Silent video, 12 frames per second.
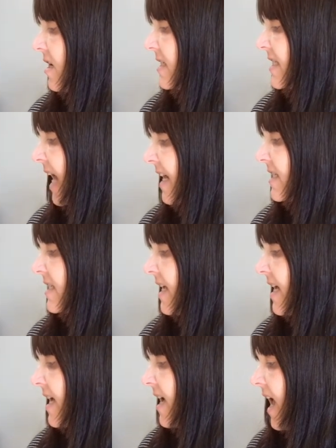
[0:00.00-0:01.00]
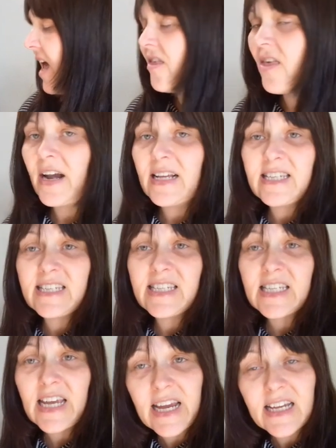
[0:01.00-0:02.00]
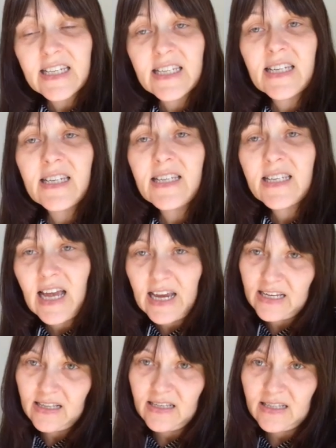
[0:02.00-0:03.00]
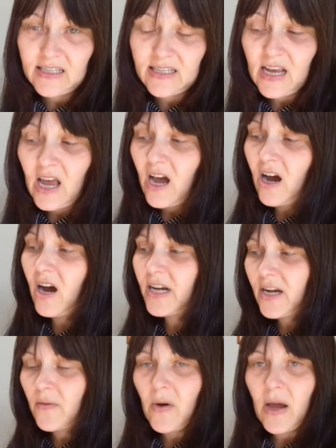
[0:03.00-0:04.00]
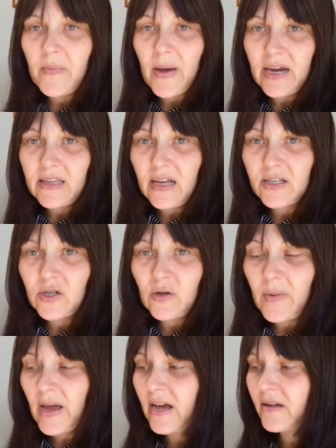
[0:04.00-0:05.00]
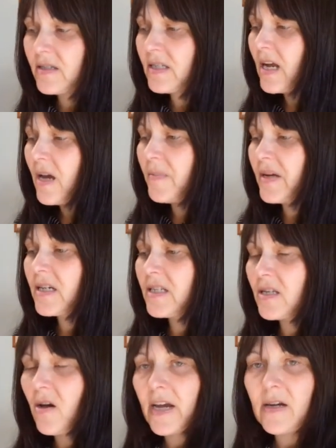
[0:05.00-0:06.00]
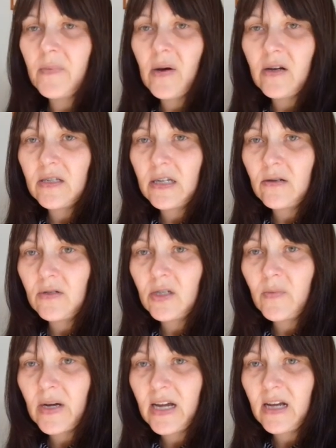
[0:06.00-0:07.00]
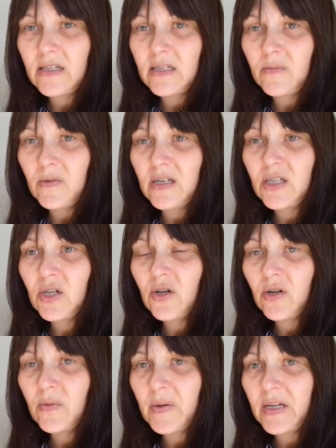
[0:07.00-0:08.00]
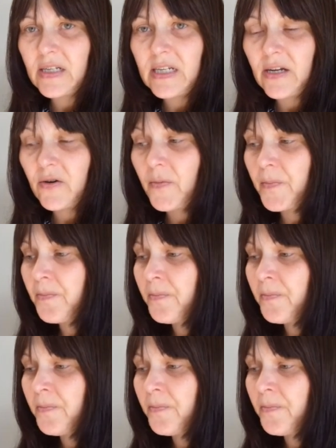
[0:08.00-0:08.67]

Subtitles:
tax year, that is 6 sales. I don't mind paying that £2 because I can pass that on to my customer. It's not a big deal.